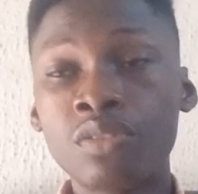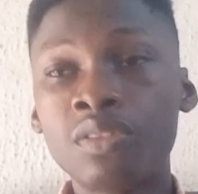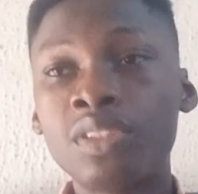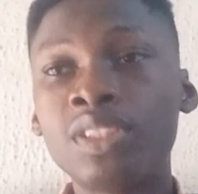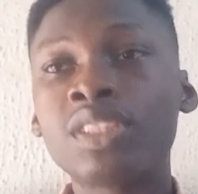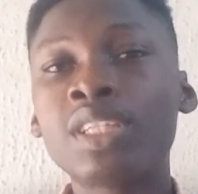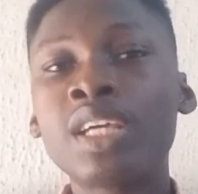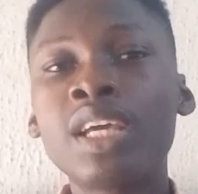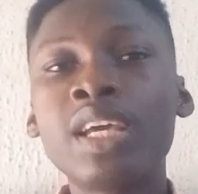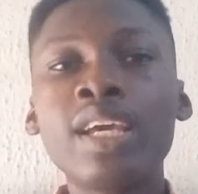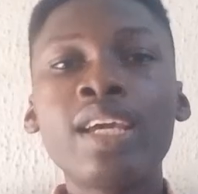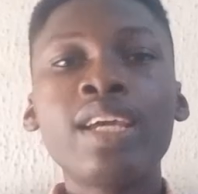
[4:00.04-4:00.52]
it.
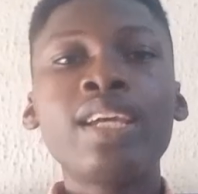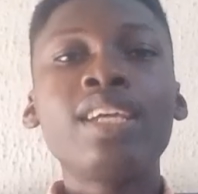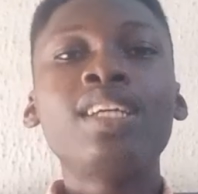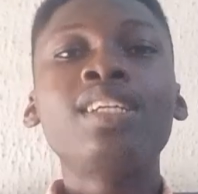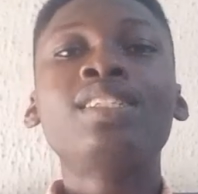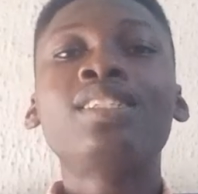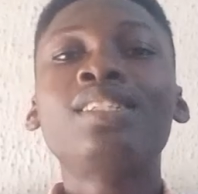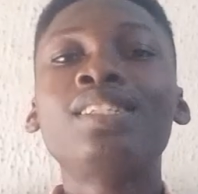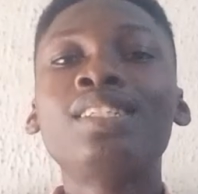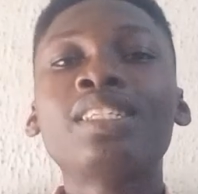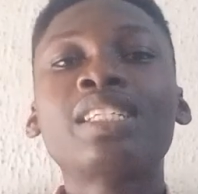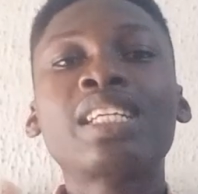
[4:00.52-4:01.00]

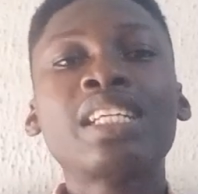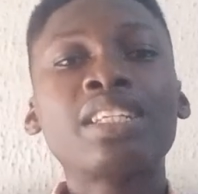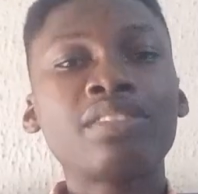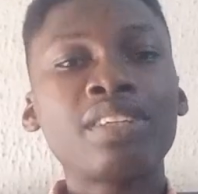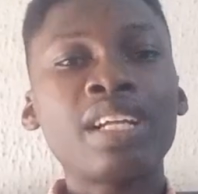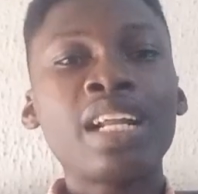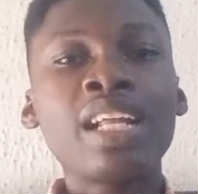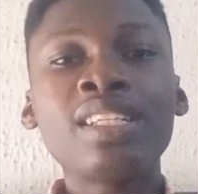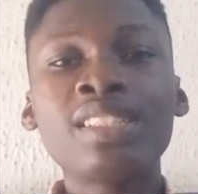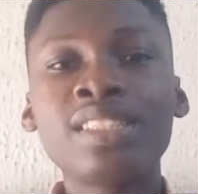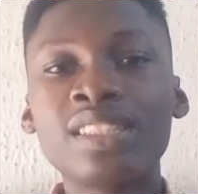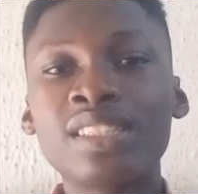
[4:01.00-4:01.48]
It's
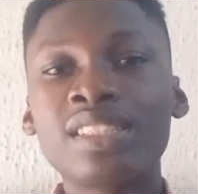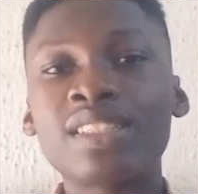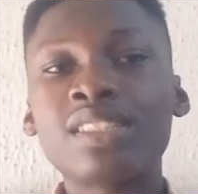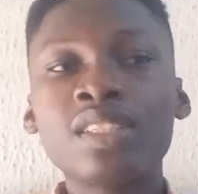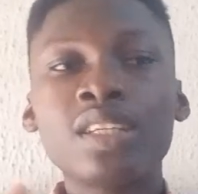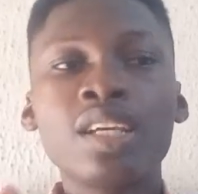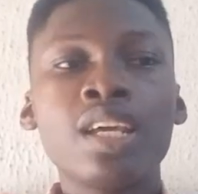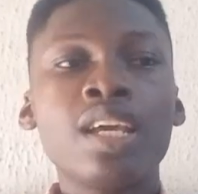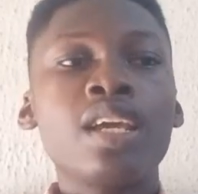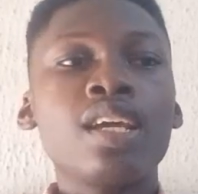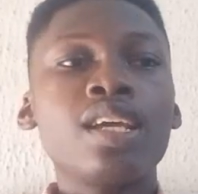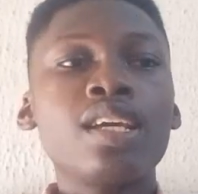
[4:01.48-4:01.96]
decentralized.
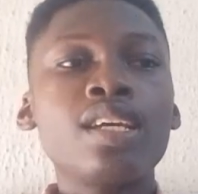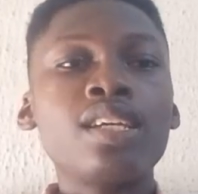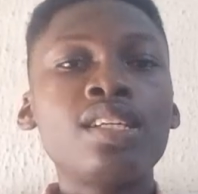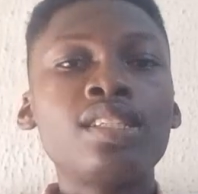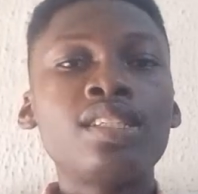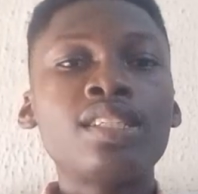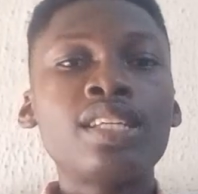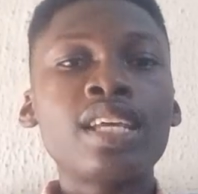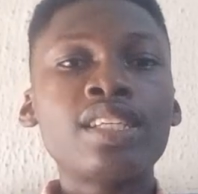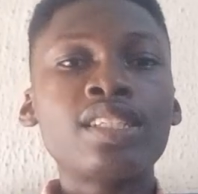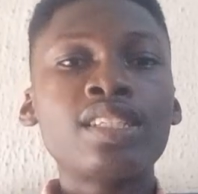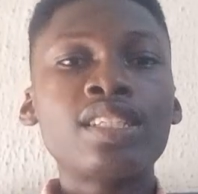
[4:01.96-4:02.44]

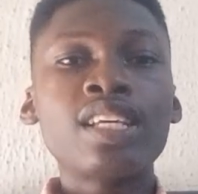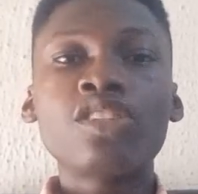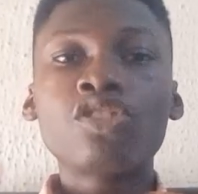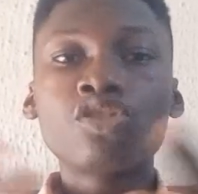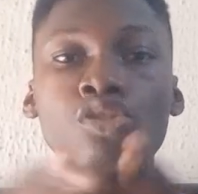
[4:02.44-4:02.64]
There's